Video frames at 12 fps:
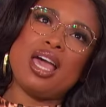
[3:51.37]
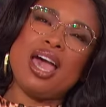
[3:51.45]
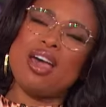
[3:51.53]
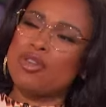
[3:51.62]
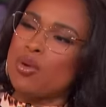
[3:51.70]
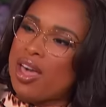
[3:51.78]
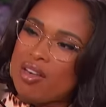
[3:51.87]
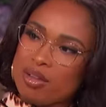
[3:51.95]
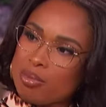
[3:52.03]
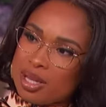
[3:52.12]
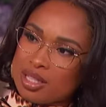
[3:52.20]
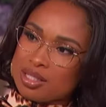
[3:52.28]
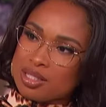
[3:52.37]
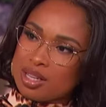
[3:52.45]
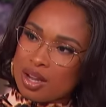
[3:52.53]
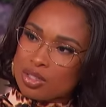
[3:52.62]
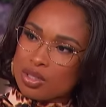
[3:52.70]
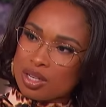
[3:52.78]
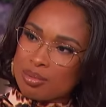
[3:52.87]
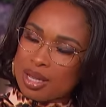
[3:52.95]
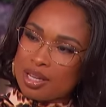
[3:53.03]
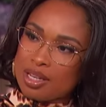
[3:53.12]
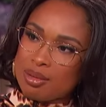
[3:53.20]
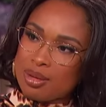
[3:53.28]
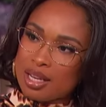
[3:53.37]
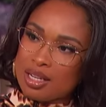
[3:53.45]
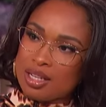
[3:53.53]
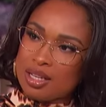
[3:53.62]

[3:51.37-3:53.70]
have you ever been starstruck by anybody?